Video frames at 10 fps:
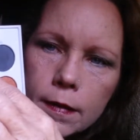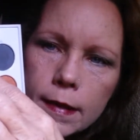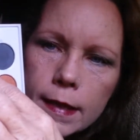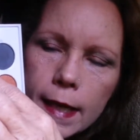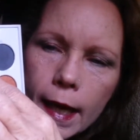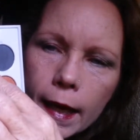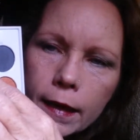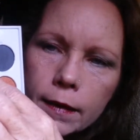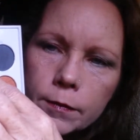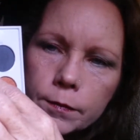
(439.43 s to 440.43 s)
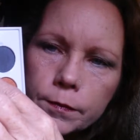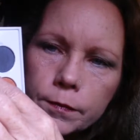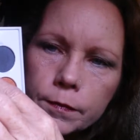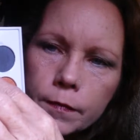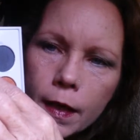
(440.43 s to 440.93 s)
today.
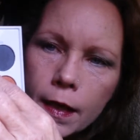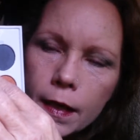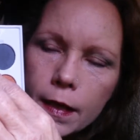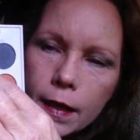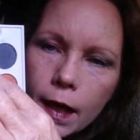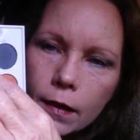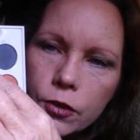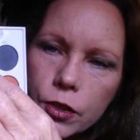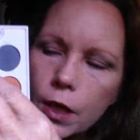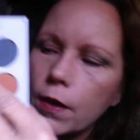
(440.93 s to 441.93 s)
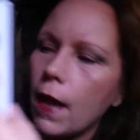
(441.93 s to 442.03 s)
The colors don't